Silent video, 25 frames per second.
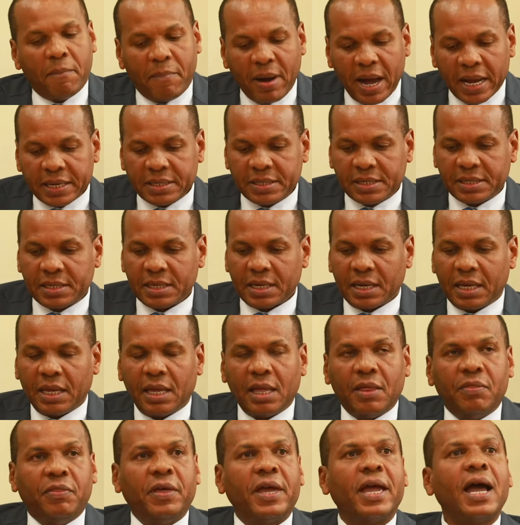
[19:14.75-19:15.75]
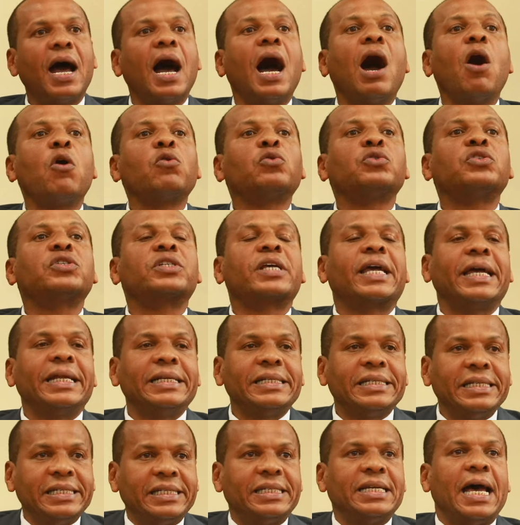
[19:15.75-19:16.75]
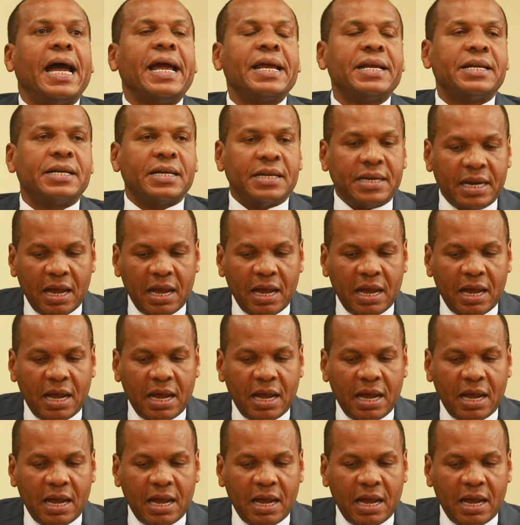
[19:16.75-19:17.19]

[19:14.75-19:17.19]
but the House can decide.